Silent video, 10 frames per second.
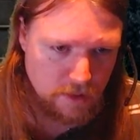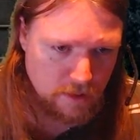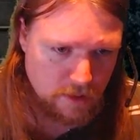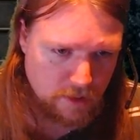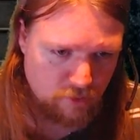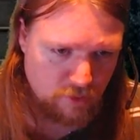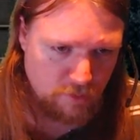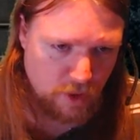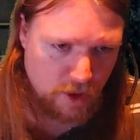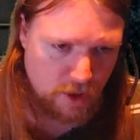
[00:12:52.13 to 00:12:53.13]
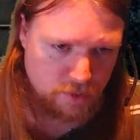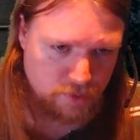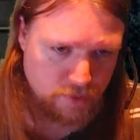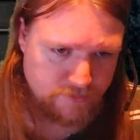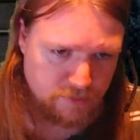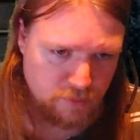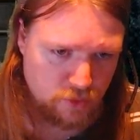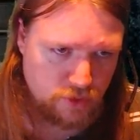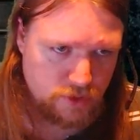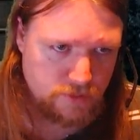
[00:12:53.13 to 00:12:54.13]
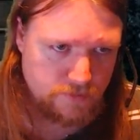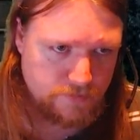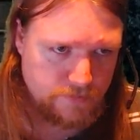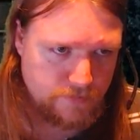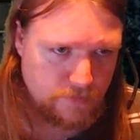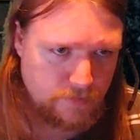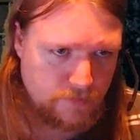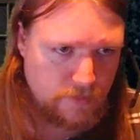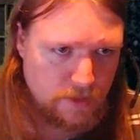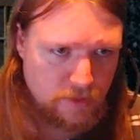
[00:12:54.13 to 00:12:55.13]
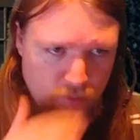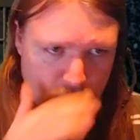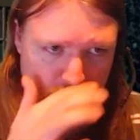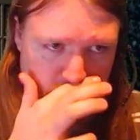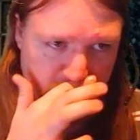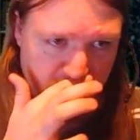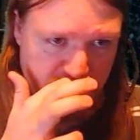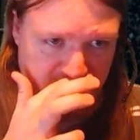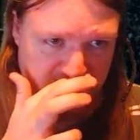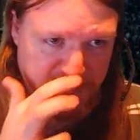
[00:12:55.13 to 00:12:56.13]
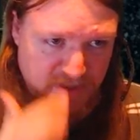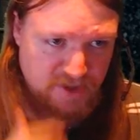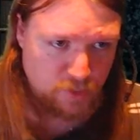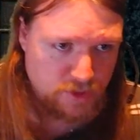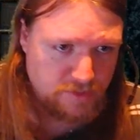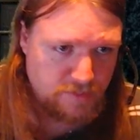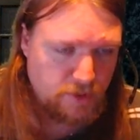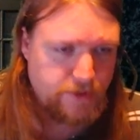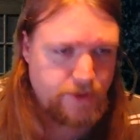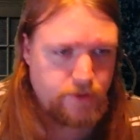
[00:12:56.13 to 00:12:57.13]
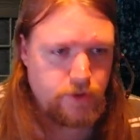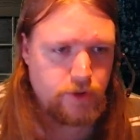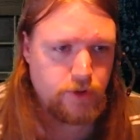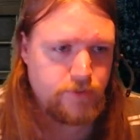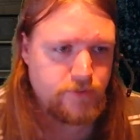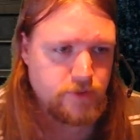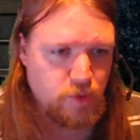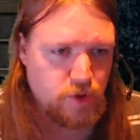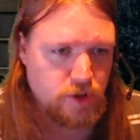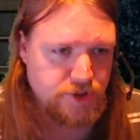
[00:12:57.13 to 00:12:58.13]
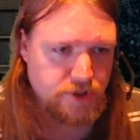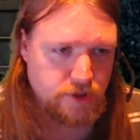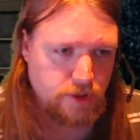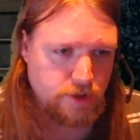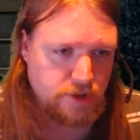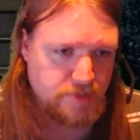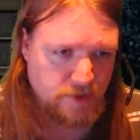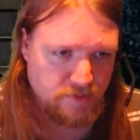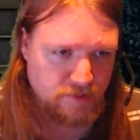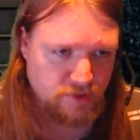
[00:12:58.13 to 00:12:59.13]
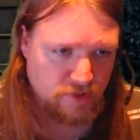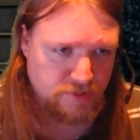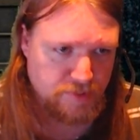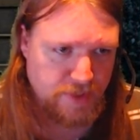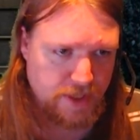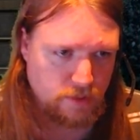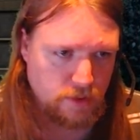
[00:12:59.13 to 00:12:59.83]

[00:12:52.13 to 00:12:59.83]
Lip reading: A grimoire, which we'll give to Mordred. Grimoires often contain spells that your wizard may or may not know. For a small cost, you can learn those spells from the description panel.